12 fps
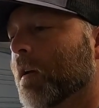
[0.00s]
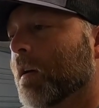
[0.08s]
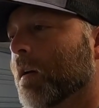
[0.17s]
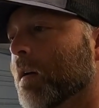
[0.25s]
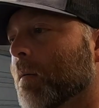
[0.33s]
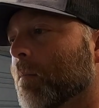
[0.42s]

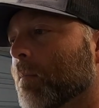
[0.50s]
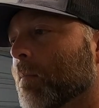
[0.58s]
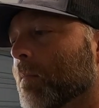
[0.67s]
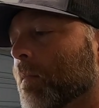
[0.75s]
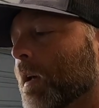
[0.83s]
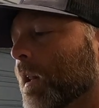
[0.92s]
I
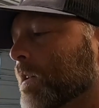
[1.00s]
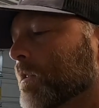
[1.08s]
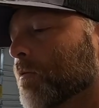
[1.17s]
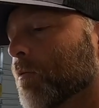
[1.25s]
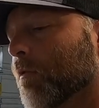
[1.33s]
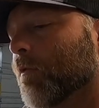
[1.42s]
like
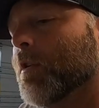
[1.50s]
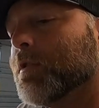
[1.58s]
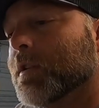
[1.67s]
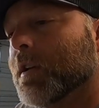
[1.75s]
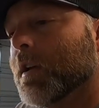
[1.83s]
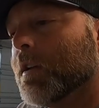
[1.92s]
to
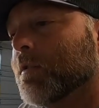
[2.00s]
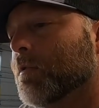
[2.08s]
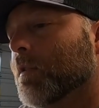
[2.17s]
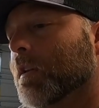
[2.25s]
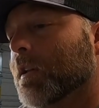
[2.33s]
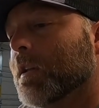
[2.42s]
reverse it and
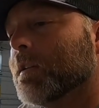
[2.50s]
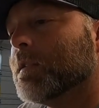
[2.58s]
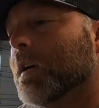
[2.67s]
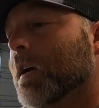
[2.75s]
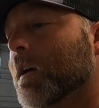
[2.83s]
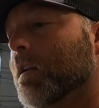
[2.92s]
do it on the
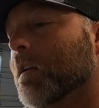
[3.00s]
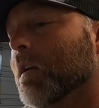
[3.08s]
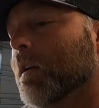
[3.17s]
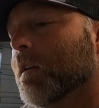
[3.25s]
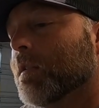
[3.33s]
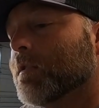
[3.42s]
inside
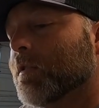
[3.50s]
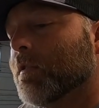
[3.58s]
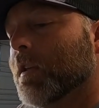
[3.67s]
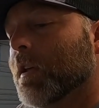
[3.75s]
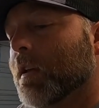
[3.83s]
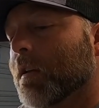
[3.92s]
so
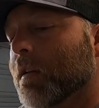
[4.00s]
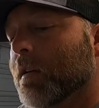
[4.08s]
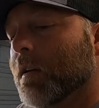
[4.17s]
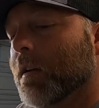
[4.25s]
that